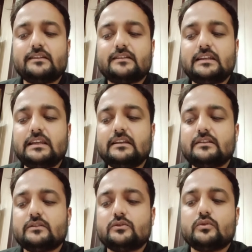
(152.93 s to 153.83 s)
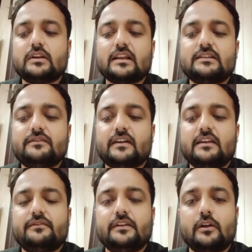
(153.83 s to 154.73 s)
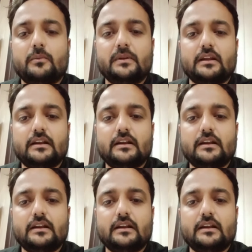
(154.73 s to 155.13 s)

seeks to classify phenomena.